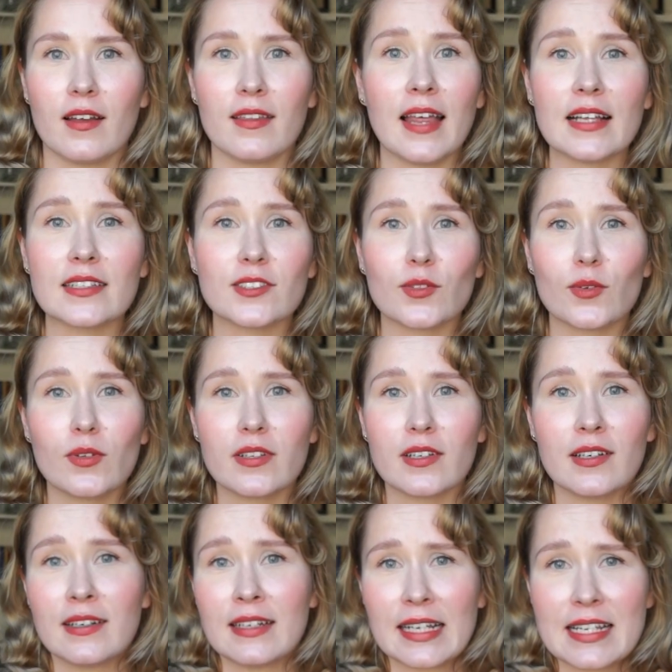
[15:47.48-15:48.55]
That's all
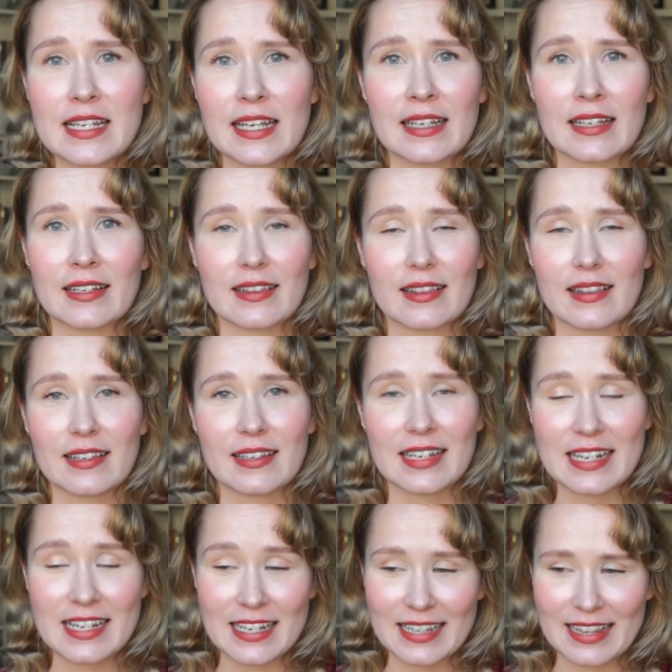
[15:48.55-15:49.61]
the
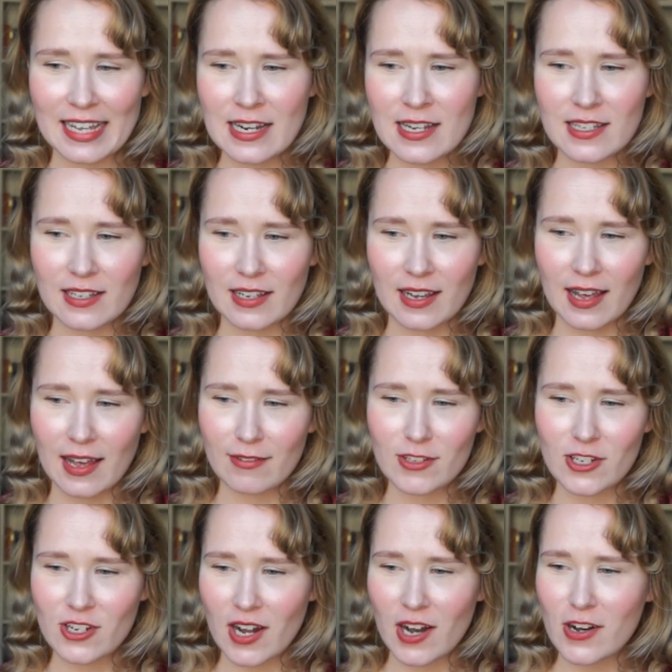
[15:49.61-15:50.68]
knitted things I have
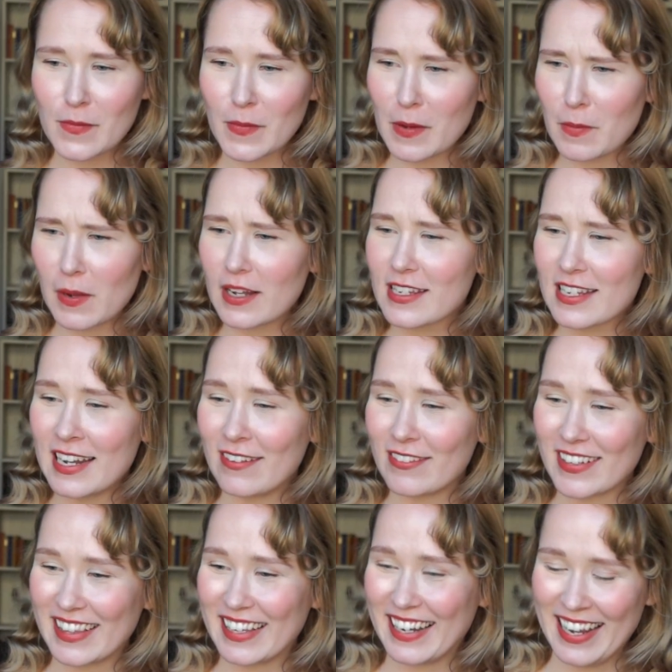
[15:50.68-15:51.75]
to share in my purse and
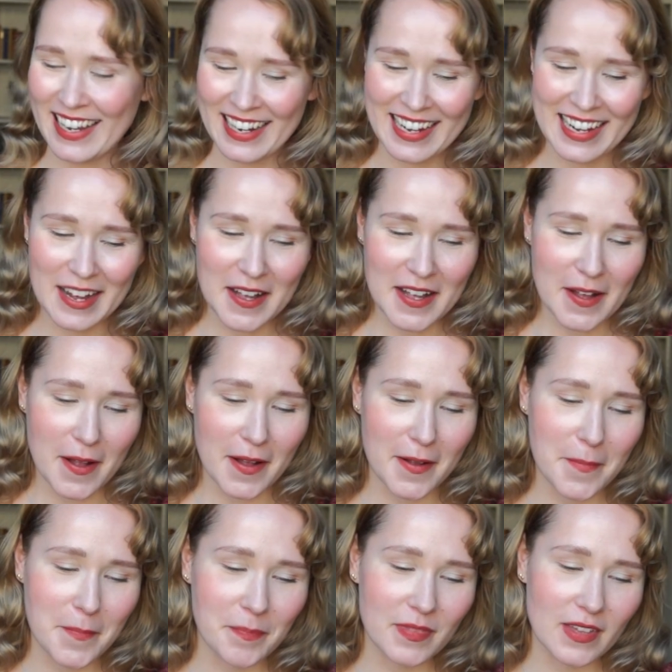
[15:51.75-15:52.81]
everything.
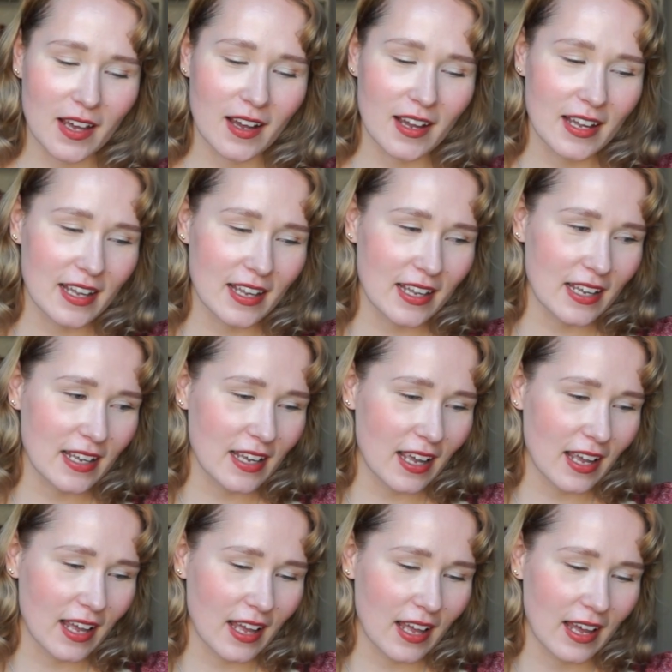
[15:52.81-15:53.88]
I
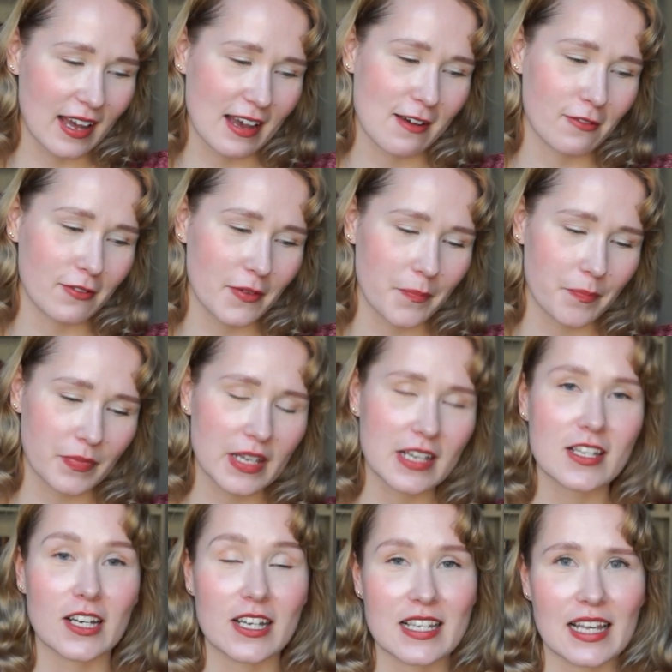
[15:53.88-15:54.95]
have,
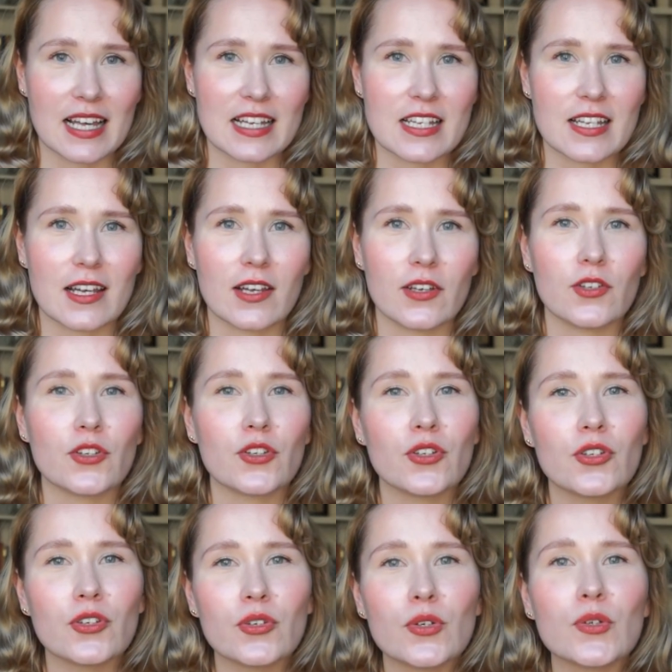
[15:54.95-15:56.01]
as I said, a
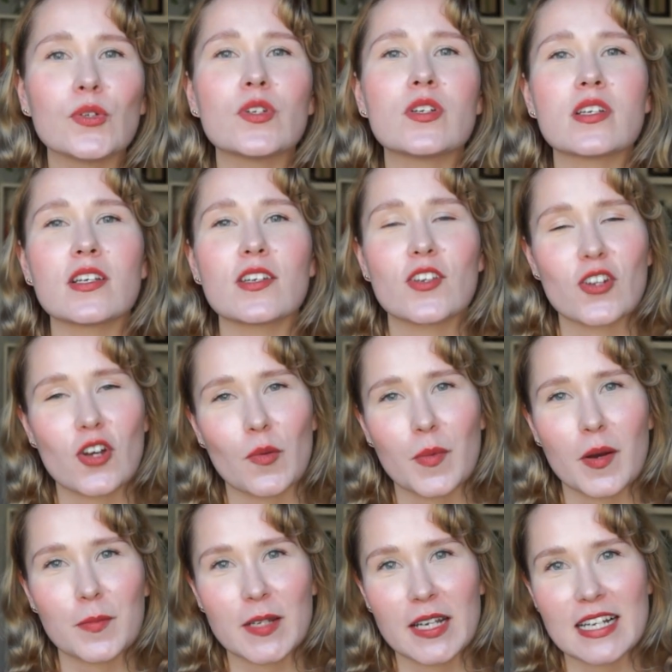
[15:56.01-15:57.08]
huge shop
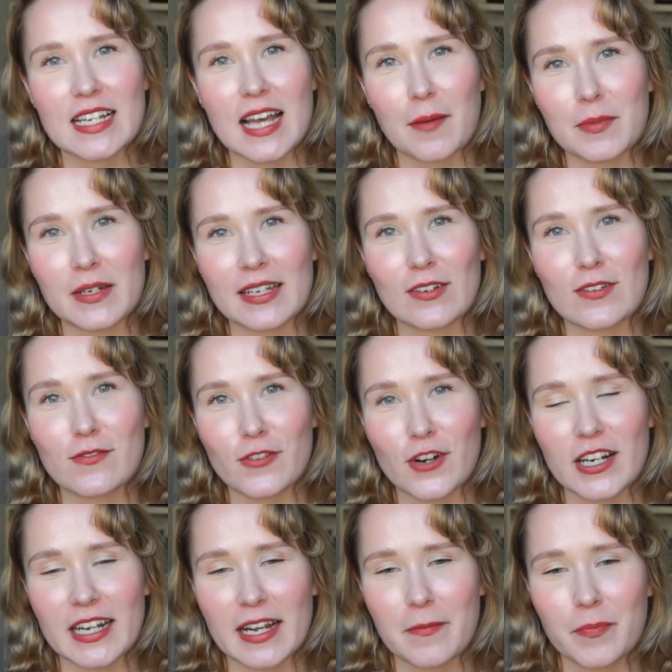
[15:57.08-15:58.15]
update happening on
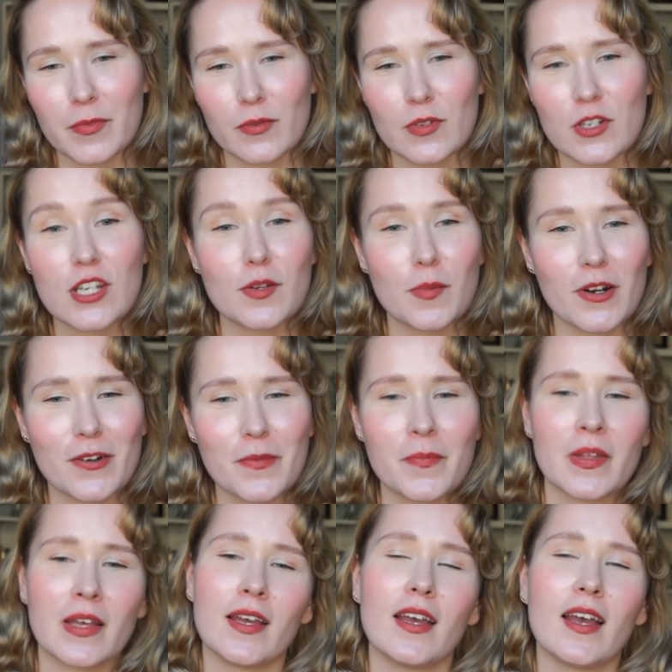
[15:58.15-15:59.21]
Friday, which is tomorrow.
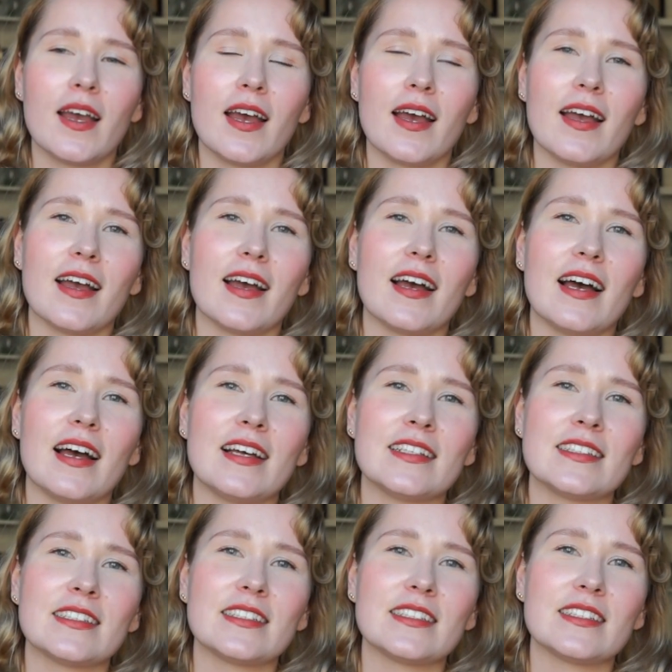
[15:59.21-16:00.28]

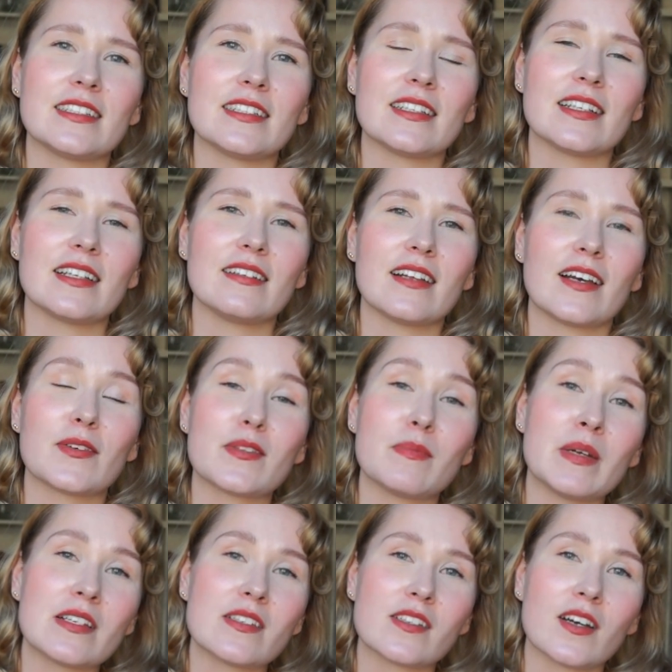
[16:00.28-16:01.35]
And I was
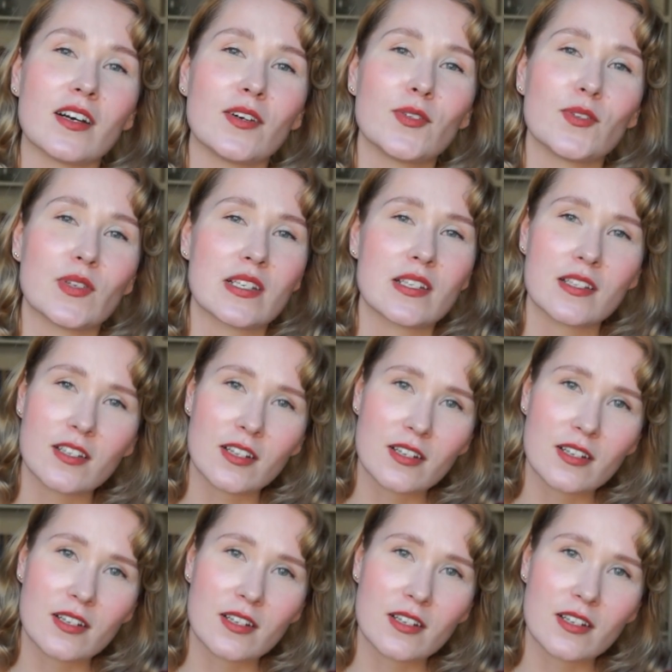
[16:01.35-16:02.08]
meant to go to Christmas